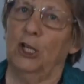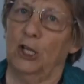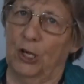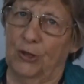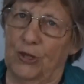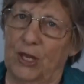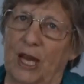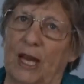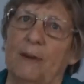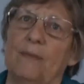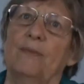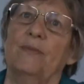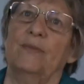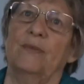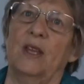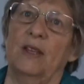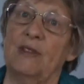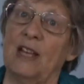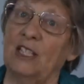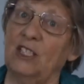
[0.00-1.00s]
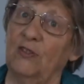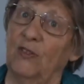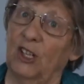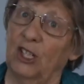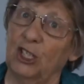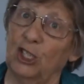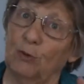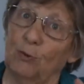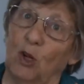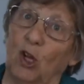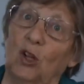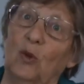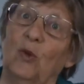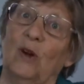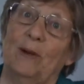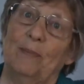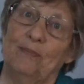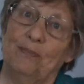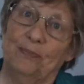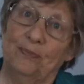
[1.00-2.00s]
I heard that, and that's a very small
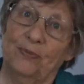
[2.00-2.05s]
one.